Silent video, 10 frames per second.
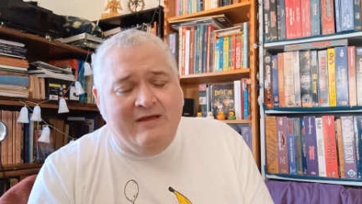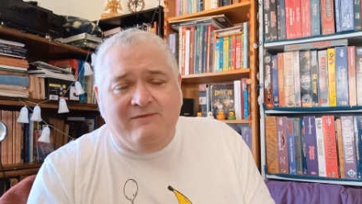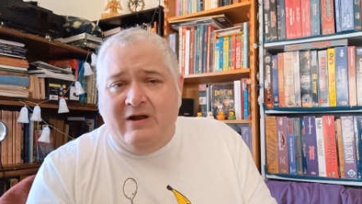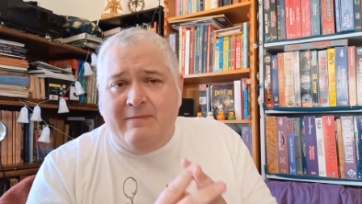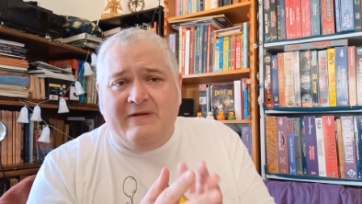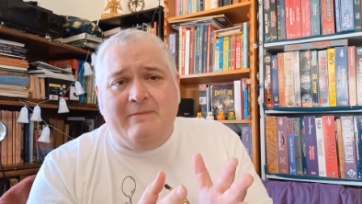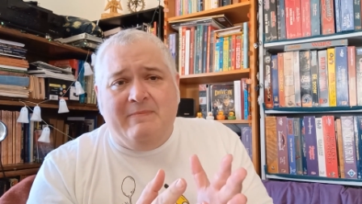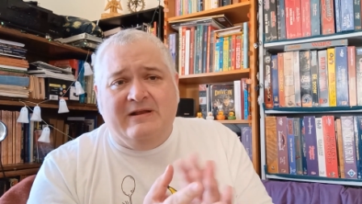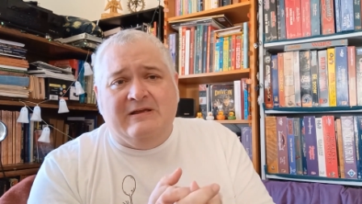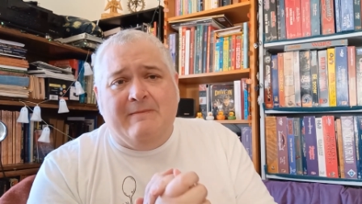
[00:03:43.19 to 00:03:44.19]
For anybody
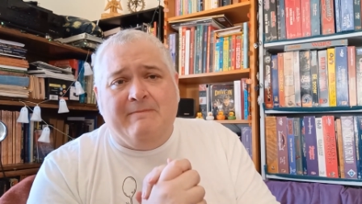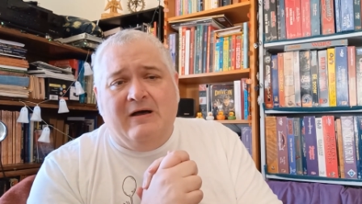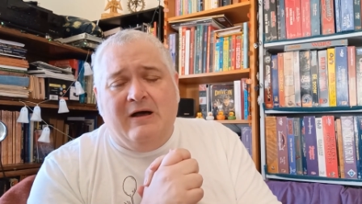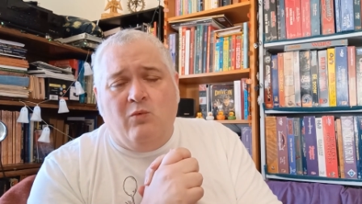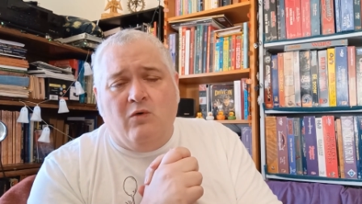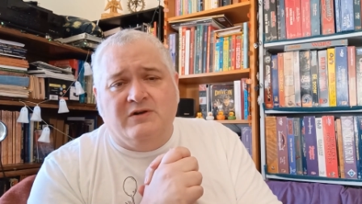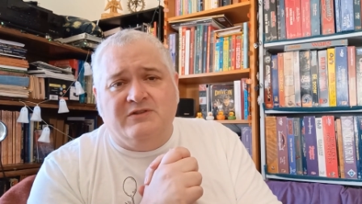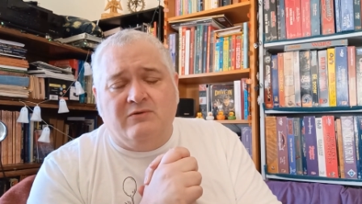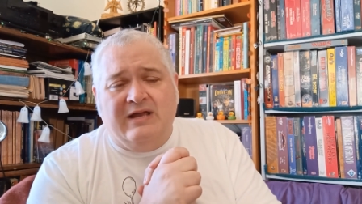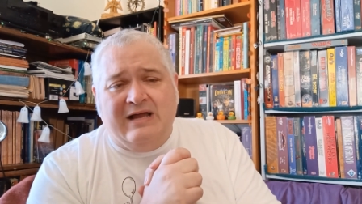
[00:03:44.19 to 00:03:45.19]
that picked up Warren
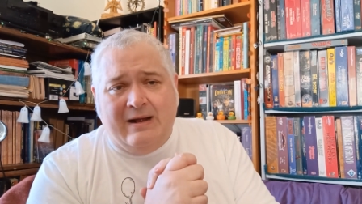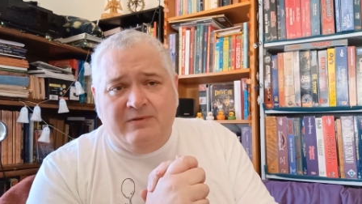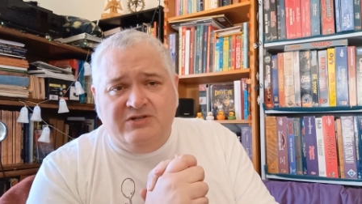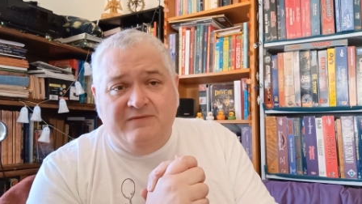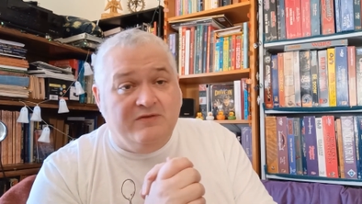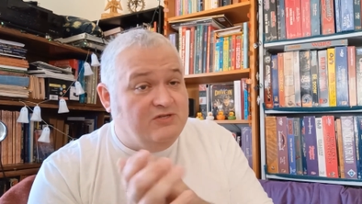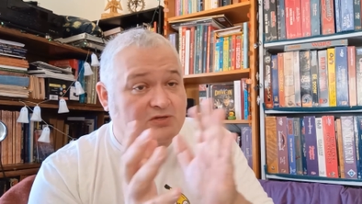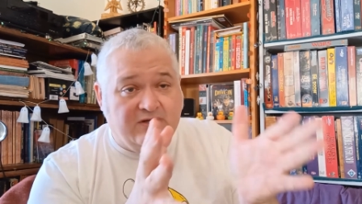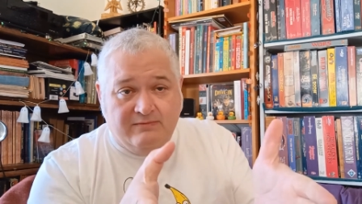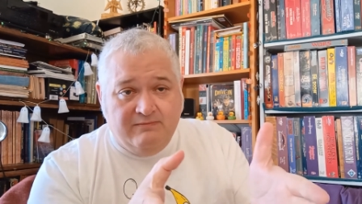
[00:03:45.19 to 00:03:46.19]
to the Great Goblin Chief, you
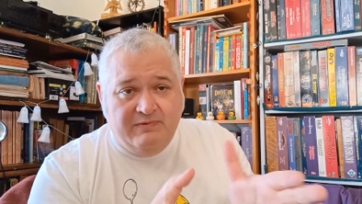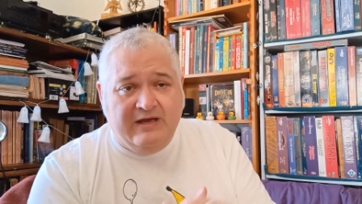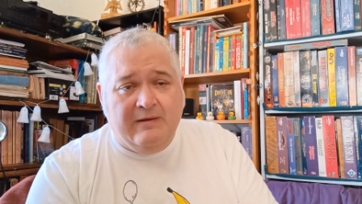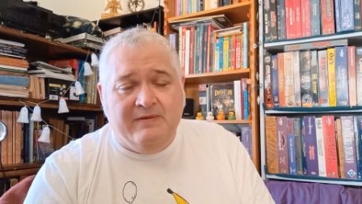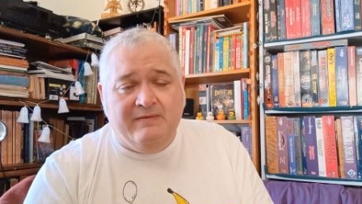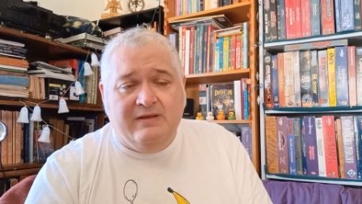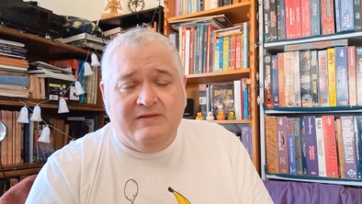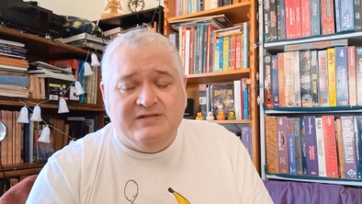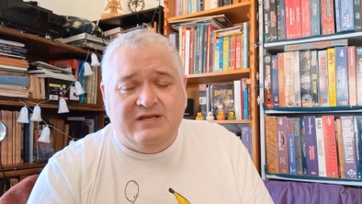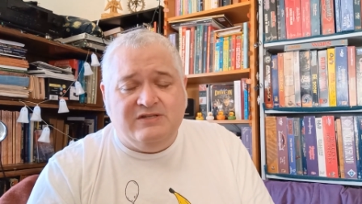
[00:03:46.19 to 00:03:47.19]
still can pick it up in
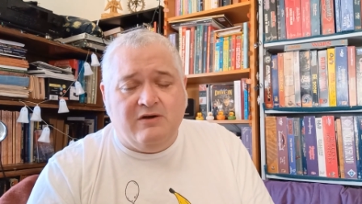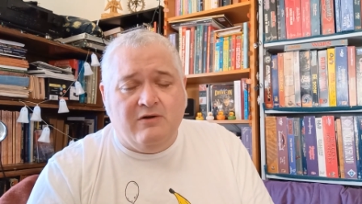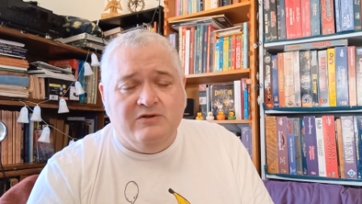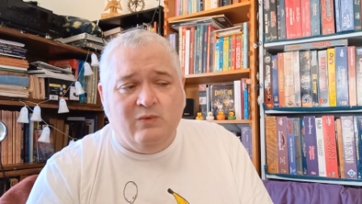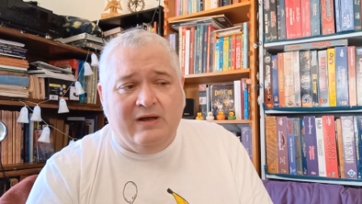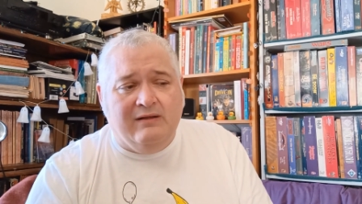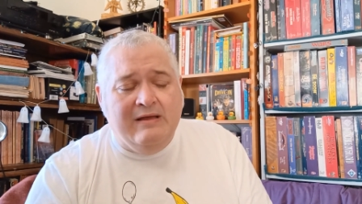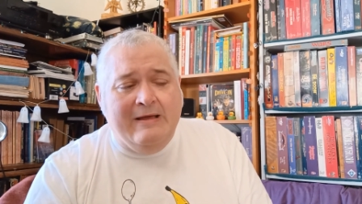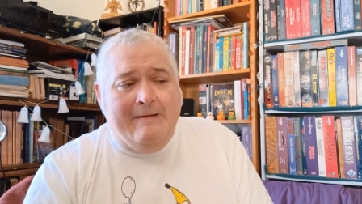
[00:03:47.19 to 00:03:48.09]
this Kickstarter as well.